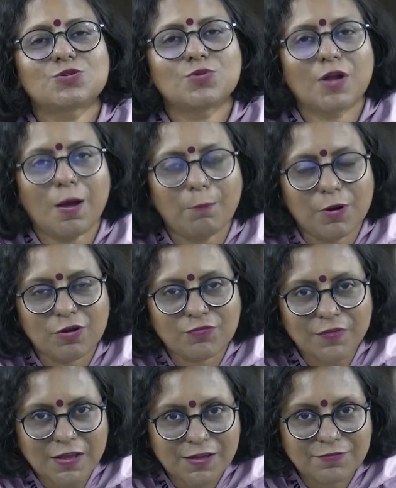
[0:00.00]
to number of
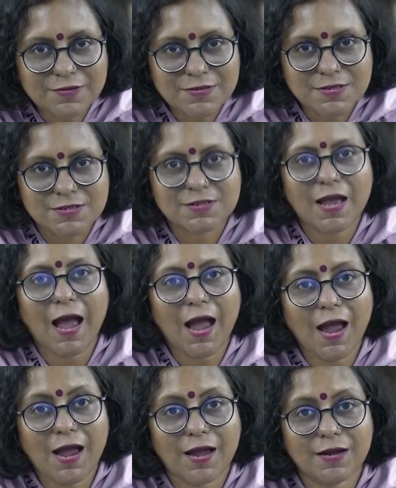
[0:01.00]
events
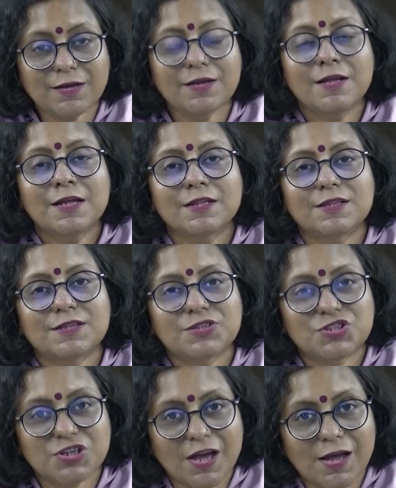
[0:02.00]
and the
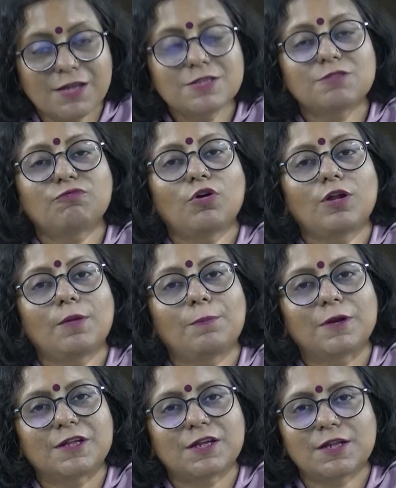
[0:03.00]
chance for a
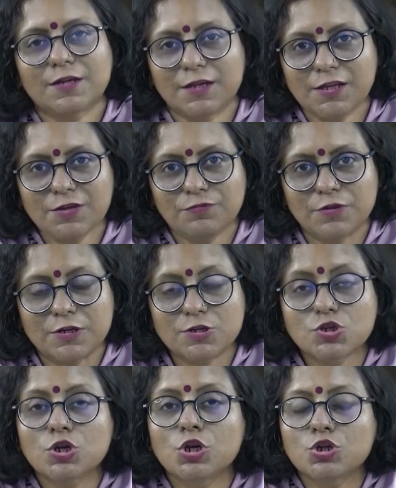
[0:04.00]
particular
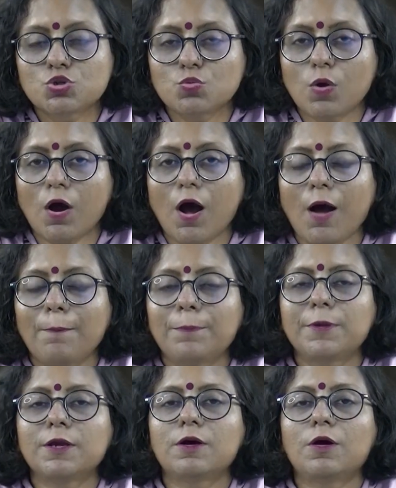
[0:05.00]
event to
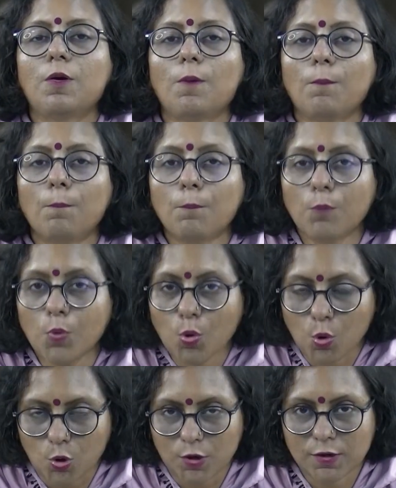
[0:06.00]
appear
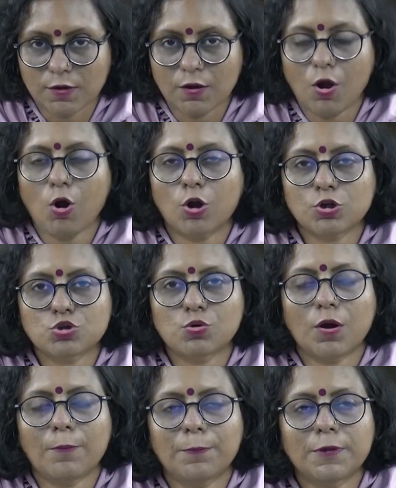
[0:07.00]
more or to
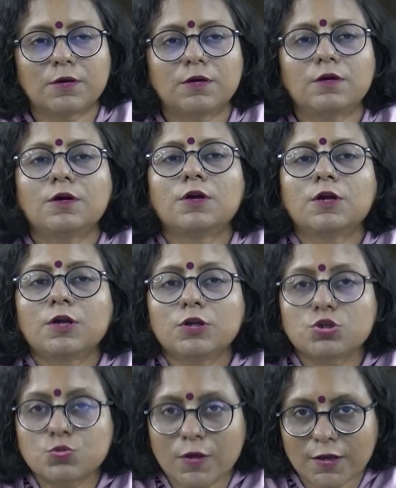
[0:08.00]
appear
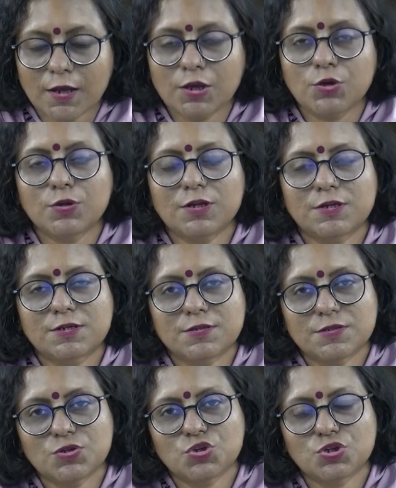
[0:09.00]
to an accurate
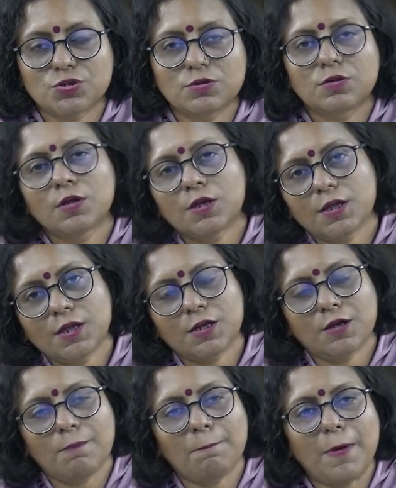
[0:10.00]
decision in
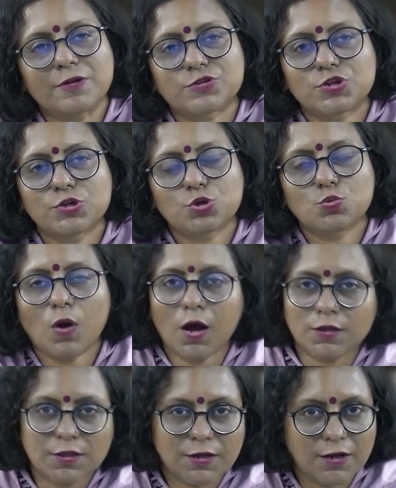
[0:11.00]
comparison to
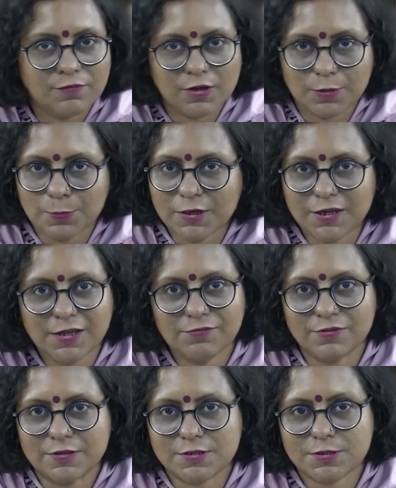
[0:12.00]
other available
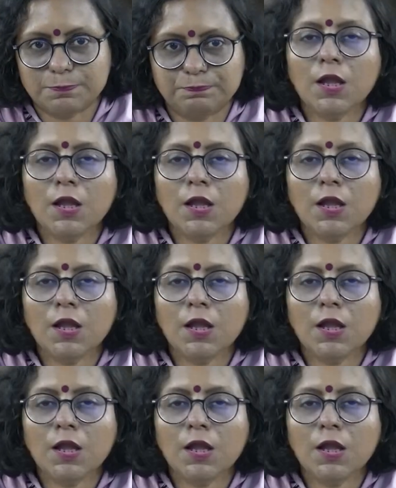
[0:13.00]
events.